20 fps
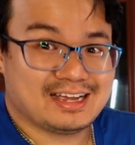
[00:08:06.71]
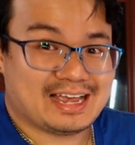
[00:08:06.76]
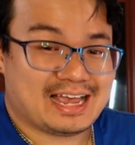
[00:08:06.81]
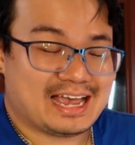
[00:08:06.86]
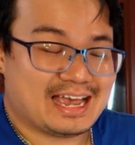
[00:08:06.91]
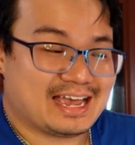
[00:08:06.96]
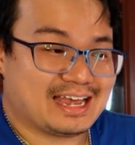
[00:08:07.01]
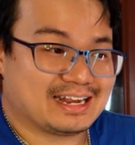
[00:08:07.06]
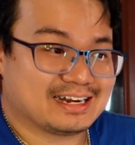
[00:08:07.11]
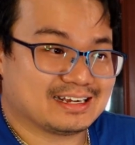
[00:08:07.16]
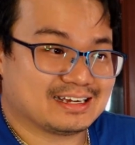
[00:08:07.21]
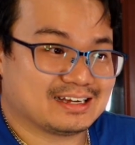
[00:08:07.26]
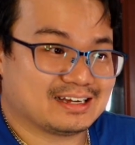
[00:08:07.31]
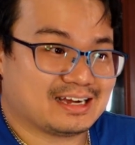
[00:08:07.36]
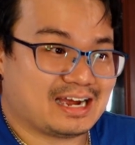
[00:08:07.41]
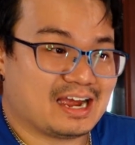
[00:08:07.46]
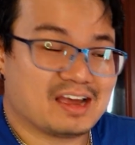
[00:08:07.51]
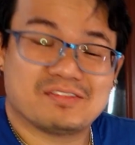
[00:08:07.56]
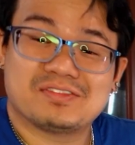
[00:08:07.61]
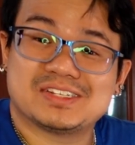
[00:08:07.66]
And
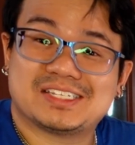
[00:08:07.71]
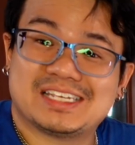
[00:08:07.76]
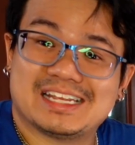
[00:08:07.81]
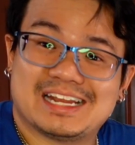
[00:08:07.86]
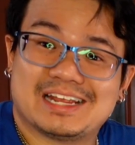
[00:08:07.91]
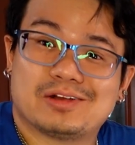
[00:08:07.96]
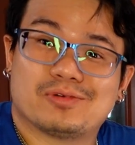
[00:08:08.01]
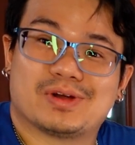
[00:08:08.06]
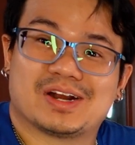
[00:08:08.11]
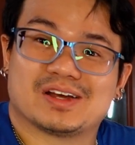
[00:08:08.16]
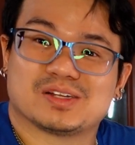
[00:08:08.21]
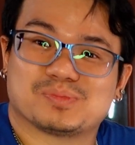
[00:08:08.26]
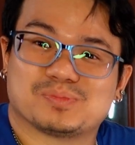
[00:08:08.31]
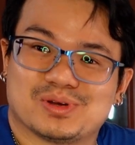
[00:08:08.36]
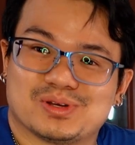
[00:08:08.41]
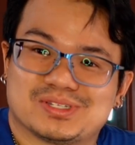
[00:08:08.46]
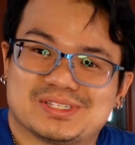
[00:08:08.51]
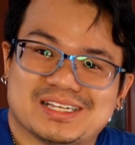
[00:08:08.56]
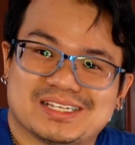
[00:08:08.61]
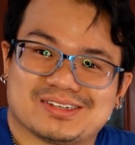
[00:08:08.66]
I haven't seen anyone else
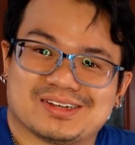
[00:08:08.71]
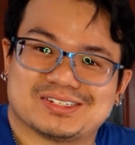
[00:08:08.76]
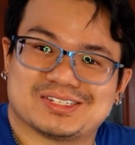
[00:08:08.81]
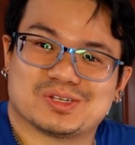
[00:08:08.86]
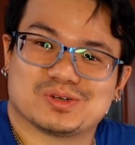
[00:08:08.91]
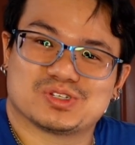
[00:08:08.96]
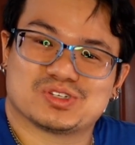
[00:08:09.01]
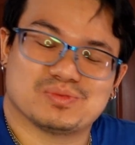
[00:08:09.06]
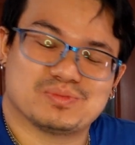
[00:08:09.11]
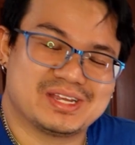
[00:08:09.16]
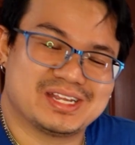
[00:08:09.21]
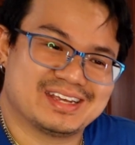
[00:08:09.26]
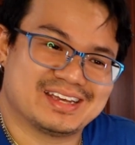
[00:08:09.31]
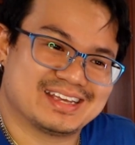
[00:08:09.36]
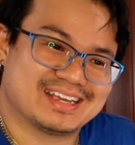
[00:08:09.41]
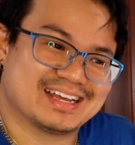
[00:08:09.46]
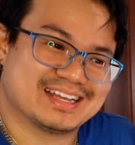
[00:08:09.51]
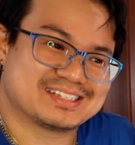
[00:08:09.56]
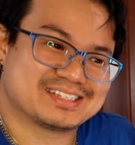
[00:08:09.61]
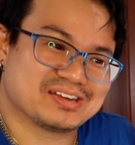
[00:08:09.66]
post this on social media
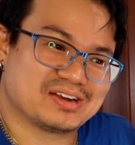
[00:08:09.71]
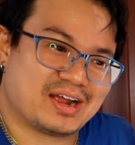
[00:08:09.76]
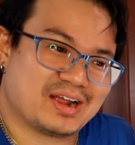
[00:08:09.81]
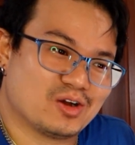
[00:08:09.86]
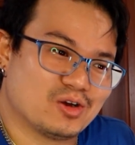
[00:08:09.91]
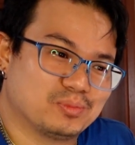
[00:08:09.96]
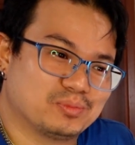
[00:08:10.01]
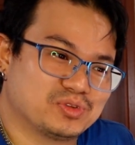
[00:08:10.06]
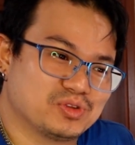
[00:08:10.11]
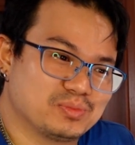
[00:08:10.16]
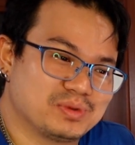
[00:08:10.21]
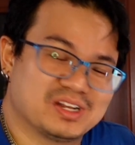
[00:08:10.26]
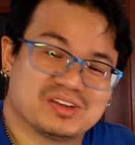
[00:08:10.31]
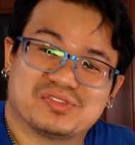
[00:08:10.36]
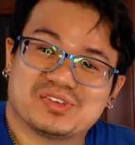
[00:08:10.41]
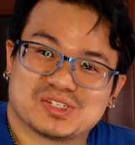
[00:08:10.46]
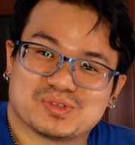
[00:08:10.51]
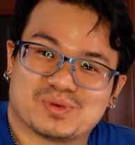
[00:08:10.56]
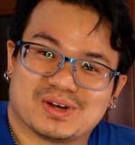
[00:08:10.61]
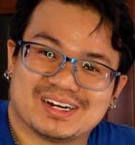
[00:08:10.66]
yet, so I hope to be the
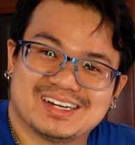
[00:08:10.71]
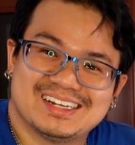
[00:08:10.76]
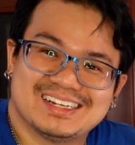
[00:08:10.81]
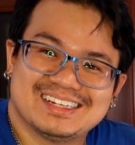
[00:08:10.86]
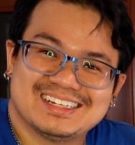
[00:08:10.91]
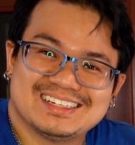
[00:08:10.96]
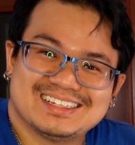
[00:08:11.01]
first one.